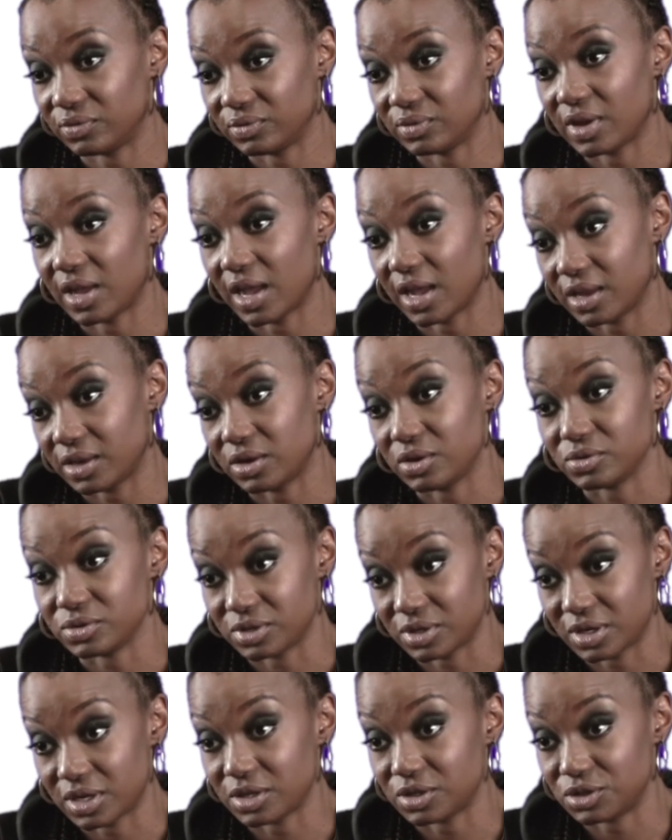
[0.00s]
hey, there's
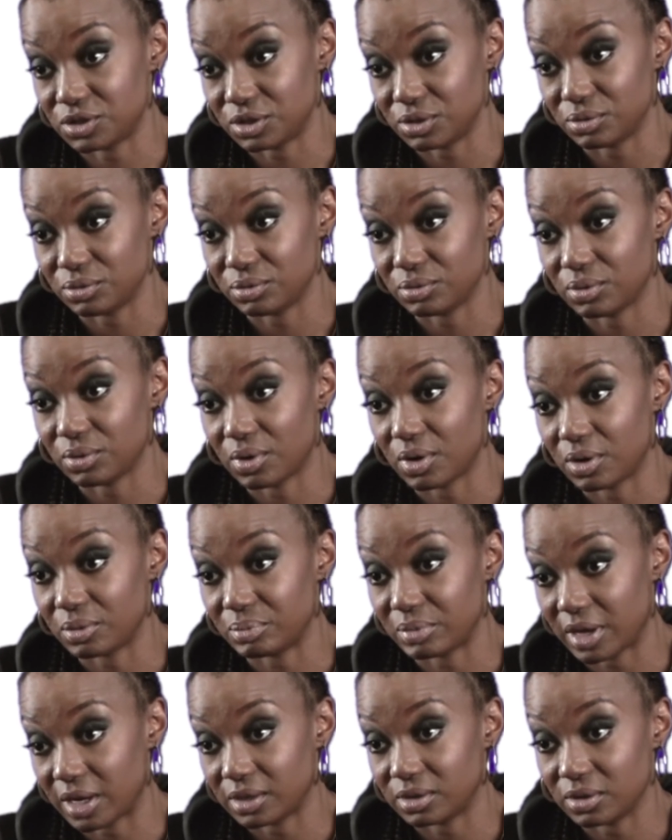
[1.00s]
an issue on
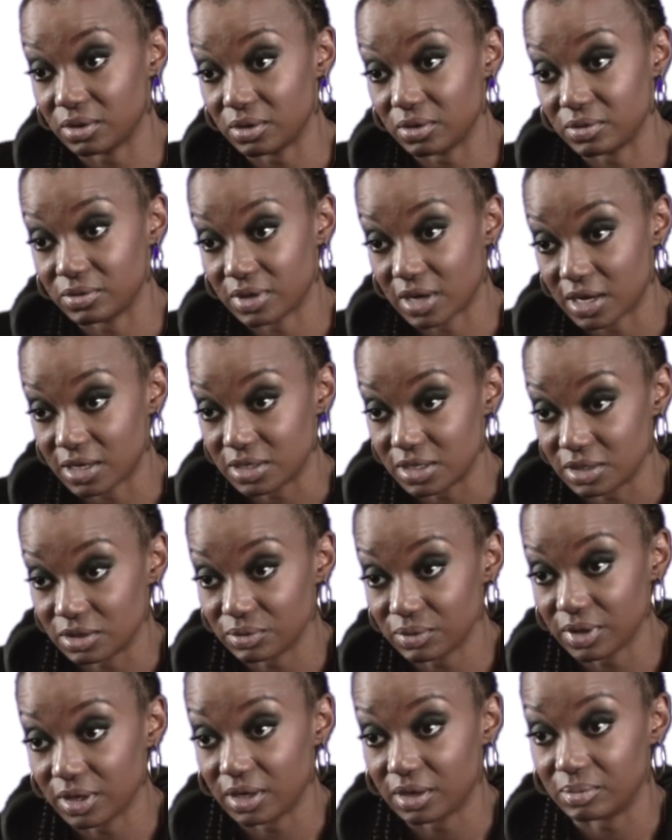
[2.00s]
May 3rd,
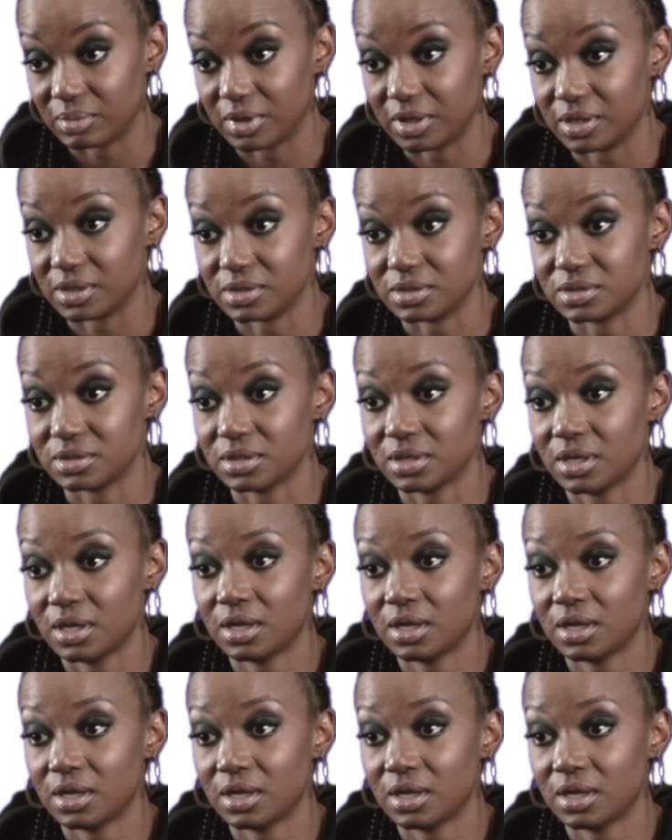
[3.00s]
93, because